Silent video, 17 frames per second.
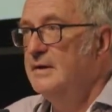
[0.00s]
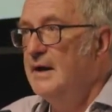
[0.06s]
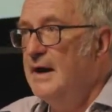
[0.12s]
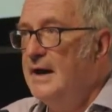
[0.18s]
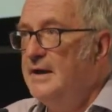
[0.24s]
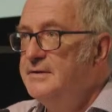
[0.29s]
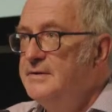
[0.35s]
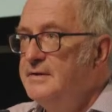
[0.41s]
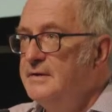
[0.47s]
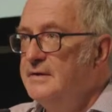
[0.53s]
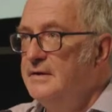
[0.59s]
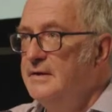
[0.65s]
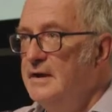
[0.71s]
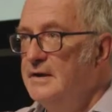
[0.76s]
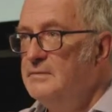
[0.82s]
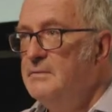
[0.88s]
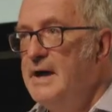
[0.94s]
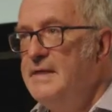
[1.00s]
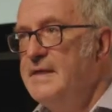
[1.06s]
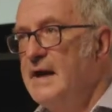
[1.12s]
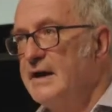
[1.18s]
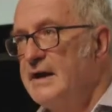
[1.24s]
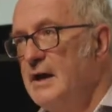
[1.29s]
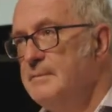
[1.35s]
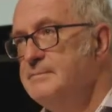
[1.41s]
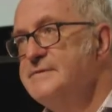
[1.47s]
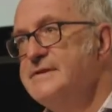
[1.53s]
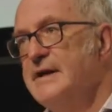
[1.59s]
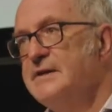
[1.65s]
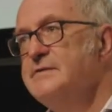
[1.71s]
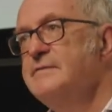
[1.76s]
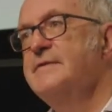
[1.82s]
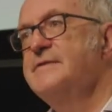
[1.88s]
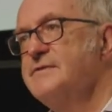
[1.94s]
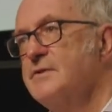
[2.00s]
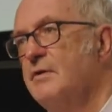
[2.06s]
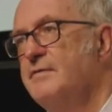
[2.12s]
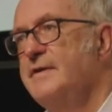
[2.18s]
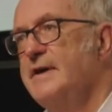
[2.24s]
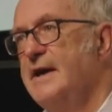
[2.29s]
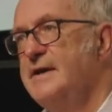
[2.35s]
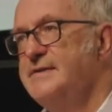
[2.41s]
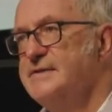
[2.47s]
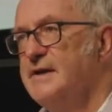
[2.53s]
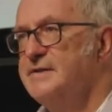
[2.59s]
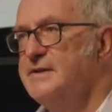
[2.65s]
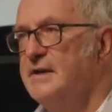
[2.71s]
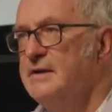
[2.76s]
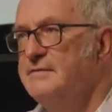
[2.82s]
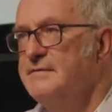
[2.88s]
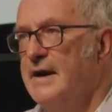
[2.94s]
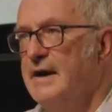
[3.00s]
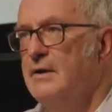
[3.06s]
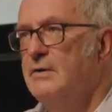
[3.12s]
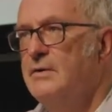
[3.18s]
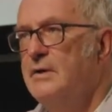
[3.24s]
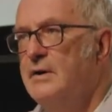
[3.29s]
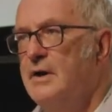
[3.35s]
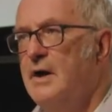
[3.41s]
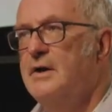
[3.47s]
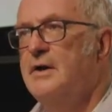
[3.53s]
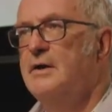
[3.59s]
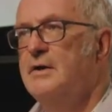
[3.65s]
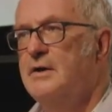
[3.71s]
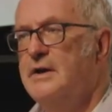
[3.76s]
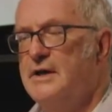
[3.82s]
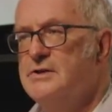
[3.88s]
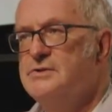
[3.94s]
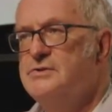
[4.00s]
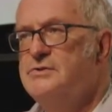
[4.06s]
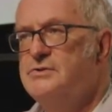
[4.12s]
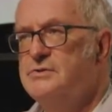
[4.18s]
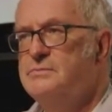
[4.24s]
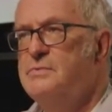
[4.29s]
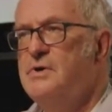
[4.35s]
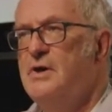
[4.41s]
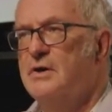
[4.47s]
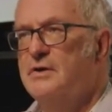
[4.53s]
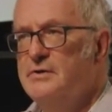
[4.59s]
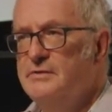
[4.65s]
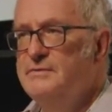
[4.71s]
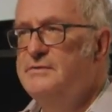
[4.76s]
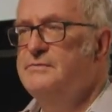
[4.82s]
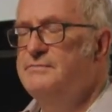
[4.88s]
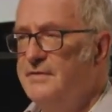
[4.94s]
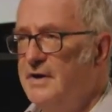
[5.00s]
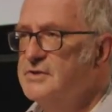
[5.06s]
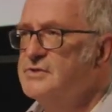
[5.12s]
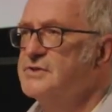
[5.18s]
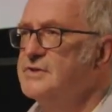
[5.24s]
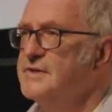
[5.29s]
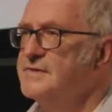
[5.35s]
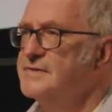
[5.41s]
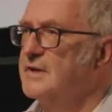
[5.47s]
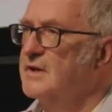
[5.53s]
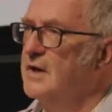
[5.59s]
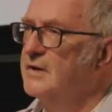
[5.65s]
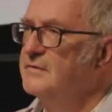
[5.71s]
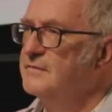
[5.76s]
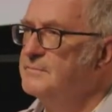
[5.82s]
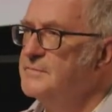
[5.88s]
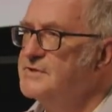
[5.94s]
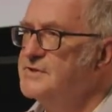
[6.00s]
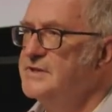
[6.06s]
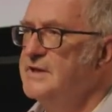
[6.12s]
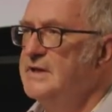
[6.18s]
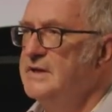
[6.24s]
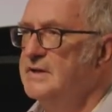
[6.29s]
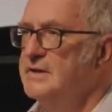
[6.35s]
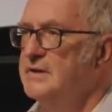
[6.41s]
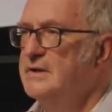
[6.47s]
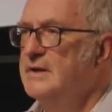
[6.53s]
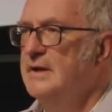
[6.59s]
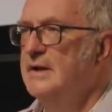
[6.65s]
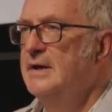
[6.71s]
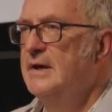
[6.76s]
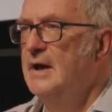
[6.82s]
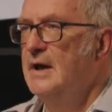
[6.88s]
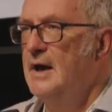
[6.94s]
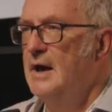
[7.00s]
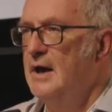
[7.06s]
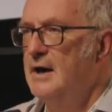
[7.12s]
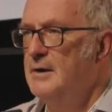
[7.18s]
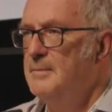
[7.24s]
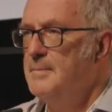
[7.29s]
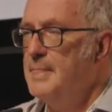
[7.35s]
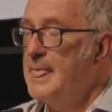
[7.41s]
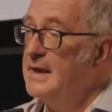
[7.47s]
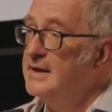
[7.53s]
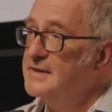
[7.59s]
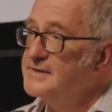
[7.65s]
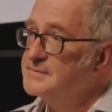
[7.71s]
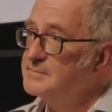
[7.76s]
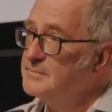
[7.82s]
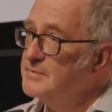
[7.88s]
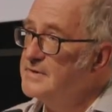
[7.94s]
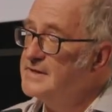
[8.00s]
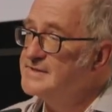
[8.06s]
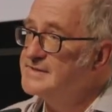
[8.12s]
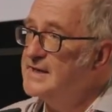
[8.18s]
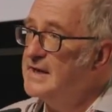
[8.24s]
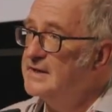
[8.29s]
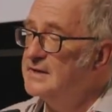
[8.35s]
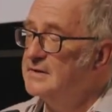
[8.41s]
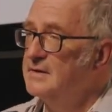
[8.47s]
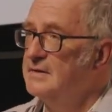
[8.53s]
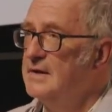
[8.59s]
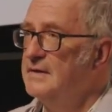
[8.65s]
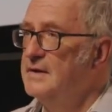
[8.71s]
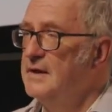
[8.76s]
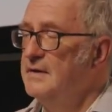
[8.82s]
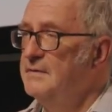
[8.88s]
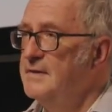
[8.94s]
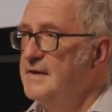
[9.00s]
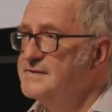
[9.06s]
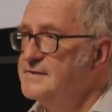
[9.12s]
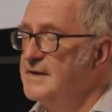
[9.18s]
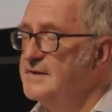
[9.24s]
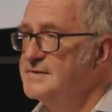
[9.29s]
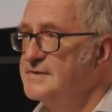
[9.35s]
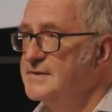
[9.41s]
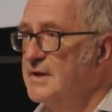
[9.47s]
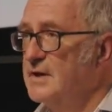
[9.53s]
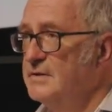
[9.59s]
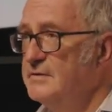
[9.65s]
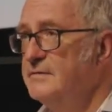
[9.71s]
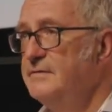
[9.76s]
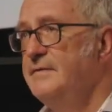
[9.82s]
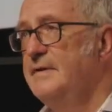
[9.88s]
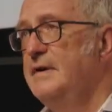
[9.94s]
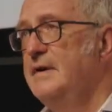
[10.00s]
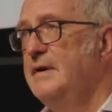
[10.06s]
And in a way, that comes out of Escoffier's idea of how a kitchen should work, function as a kind of machine. And as Maria said, there is a kind of